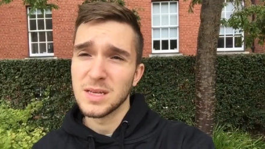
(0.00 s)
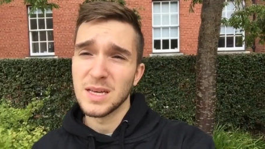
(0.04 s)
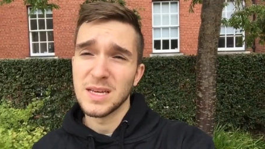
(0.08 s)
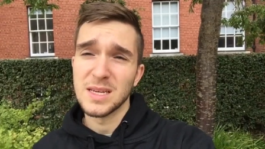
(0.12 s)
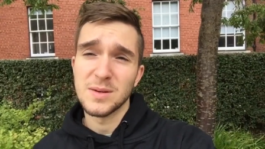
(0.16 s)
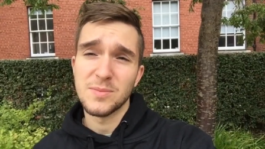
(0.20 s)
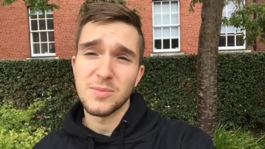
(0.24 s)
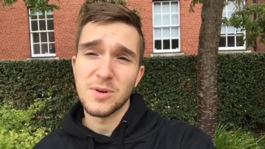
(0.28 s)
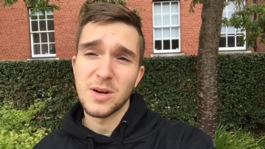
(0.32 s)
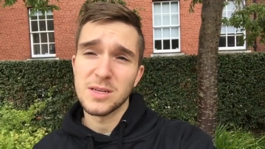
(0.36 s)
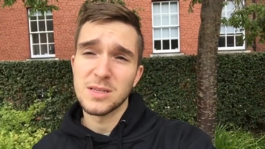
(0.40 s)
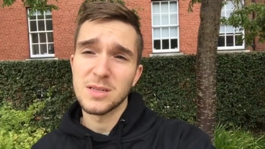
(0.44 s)
So yeah,
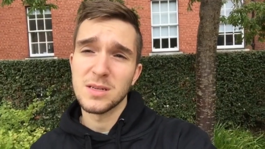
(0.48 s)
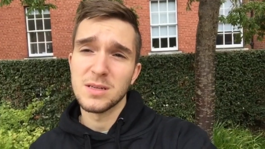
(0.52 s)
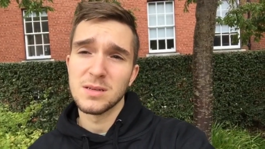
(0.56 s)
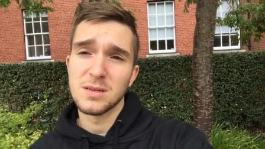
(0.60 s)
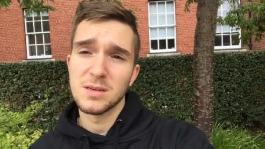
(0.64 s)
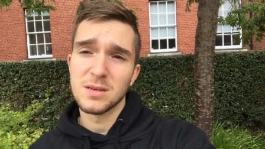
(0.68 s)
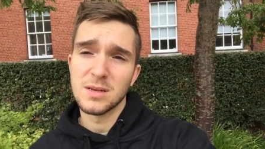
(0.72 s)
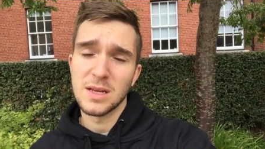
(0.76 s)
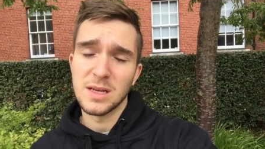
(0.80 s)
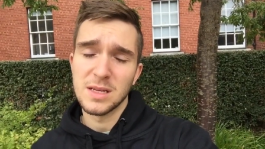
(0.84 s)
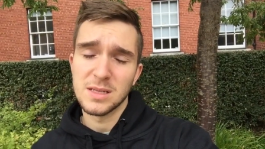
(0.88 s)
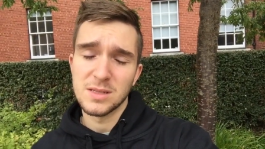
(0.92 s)

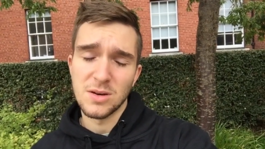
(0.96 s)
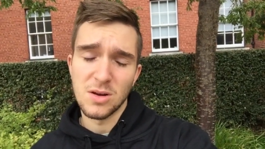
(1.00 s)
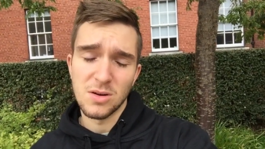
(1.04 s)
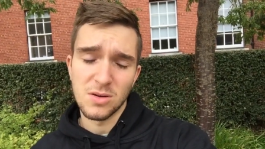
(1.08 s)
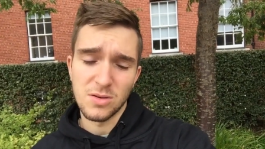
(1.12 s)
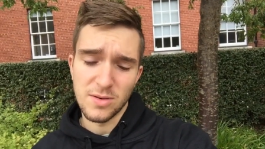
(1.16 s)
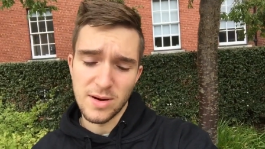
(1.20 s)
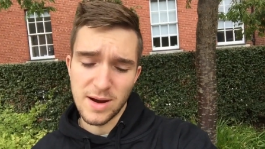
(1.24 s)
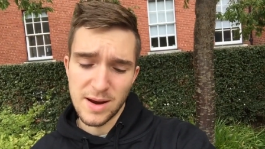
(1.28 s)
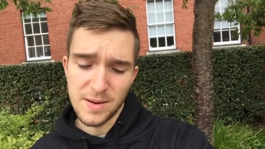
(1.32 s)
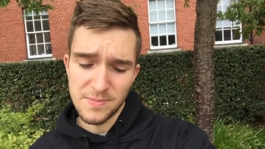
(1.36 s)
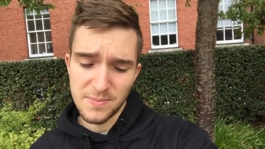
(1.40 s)
depression is
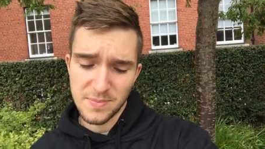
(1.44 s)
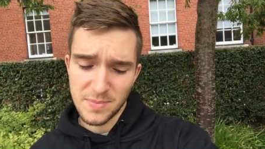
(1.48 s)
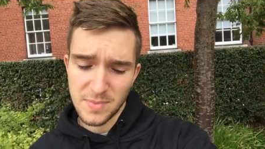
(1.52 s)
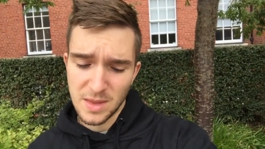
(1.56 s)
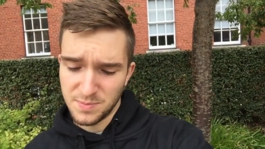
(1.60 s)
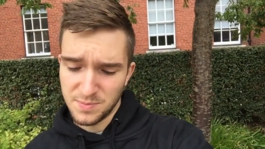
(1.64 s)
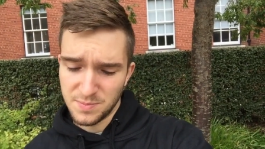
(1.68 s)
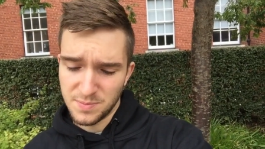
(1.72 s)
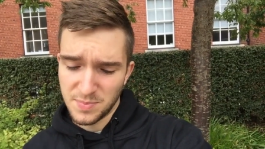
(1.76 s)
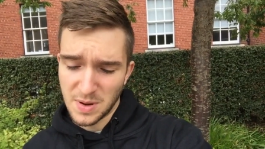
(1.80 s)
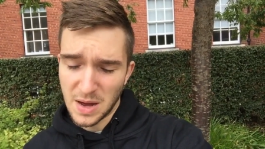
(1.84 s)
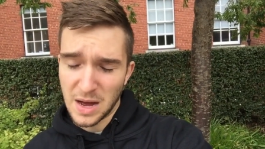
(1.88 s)
not great.
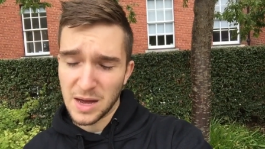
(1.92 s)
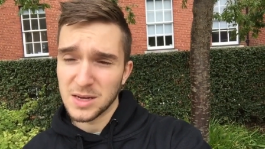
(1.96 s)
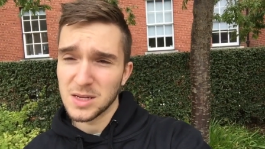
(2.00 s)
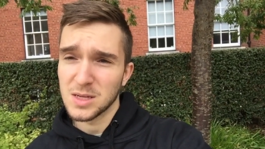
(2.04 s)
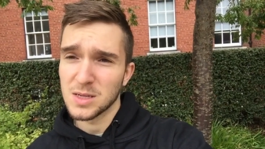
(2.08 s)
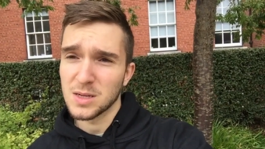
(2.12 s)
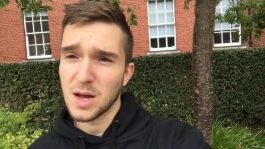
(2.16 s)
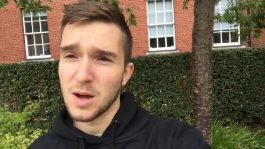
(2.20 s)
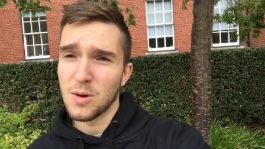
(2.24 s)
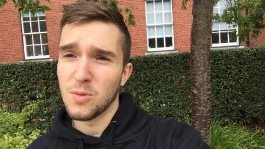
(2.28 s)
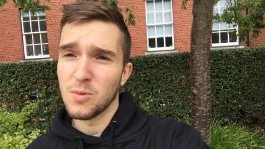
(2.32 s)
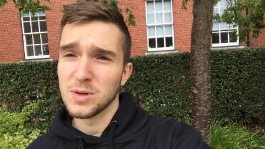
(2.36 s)
But I
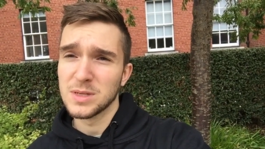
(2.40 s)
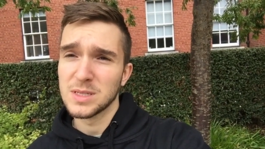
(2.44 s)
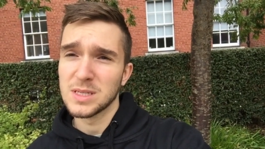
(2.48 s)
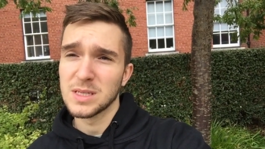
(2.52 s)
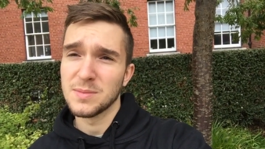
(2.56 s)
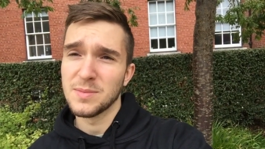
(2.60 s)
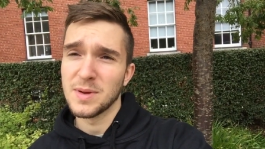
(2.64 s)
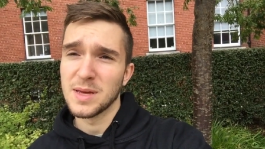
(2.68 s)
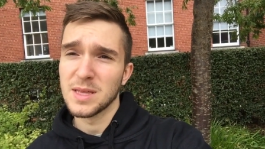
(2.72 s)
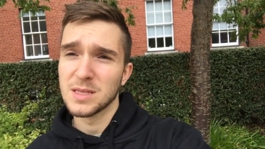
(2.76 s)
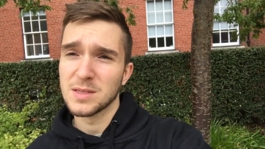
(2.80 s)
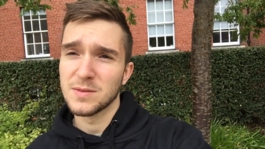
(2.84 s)
just I
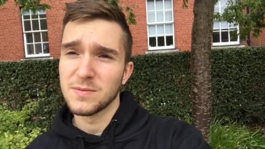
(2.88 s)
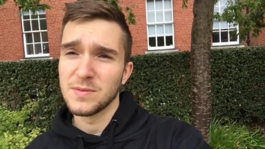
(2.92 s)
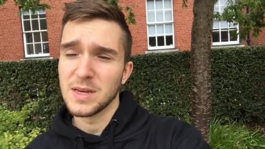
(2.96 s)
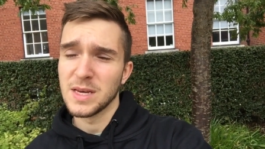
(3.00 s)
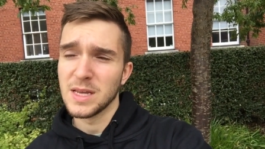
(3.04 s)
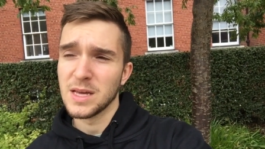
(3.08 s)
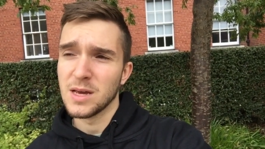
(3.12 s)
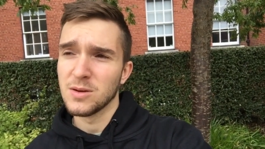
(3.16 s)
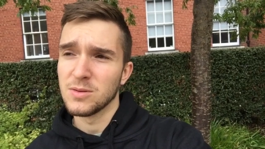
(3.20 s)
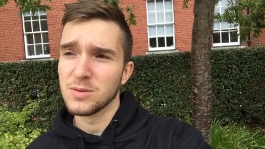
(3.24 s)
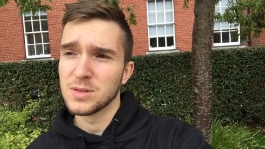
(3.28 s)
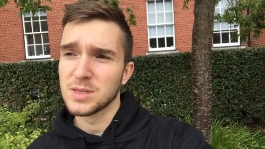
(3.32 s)
wanted to make this
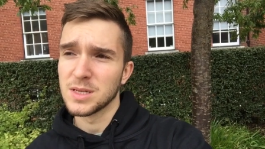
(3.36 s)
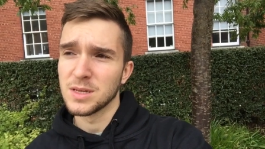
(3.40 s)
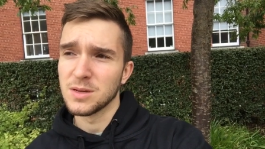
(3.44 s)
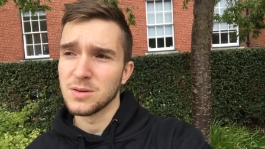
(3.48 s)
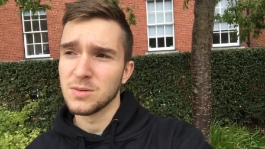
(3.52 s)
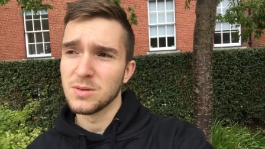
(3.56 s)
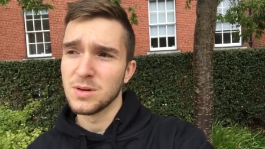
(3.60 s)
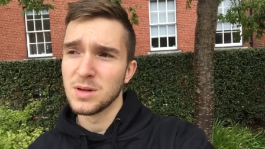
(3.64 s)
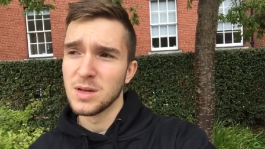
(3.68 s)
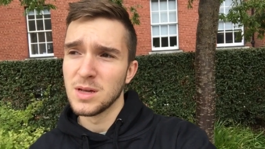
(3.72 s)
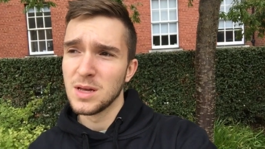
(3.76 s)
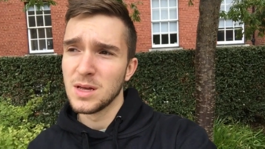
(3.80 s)
video
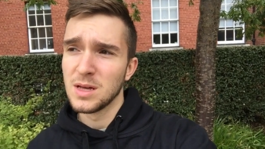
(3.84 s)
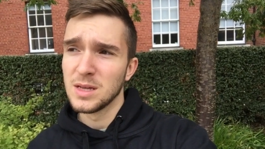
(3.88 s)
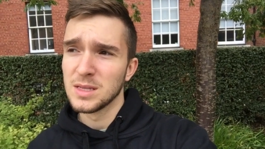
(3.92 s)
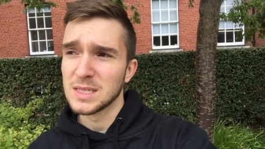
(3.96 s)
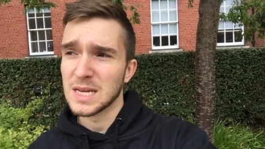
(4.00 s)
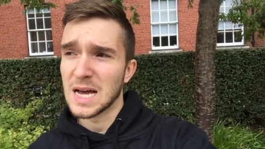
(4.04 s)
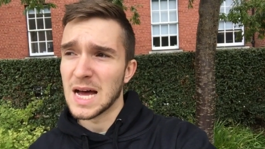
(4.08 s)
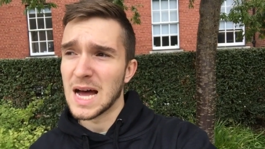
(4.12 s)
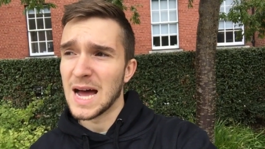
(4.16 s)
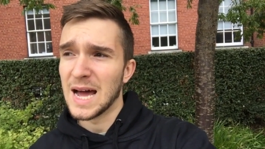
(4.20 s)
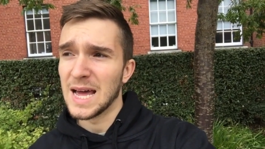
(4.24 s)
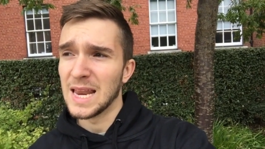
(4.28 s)
to
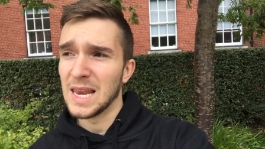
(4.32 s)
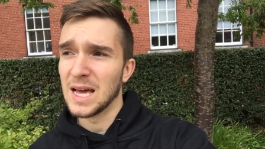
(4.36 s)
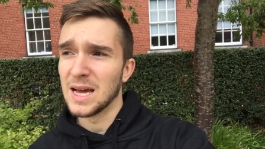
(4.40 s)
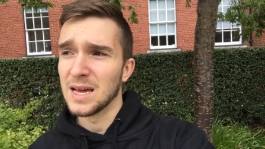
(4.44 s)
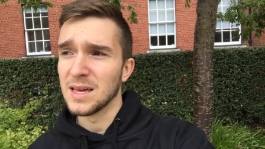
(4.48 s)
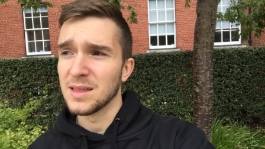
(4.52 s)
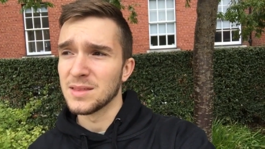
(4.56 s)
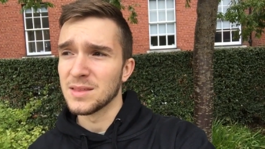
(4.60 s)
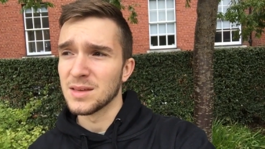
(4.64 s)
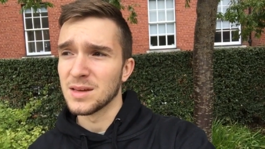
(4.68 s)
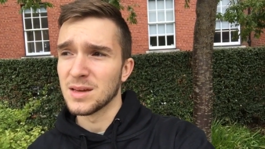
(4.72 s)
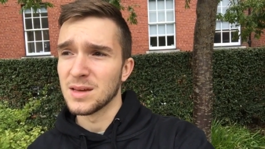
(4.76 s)
to
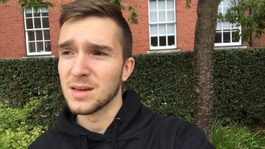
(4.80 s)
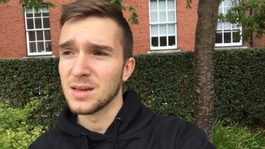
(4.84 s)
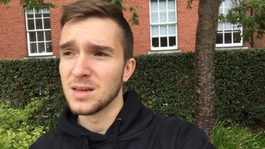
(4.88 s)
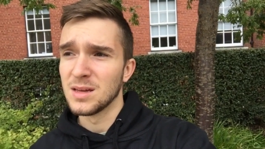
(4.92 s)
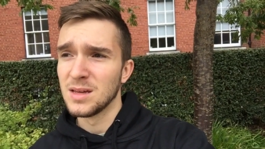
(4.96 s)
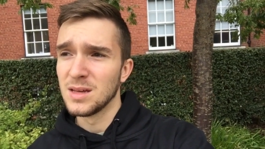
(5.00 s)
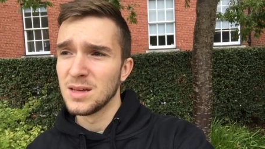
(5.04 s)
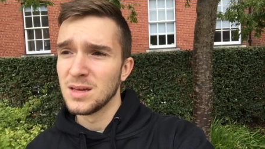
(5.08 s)
highlight that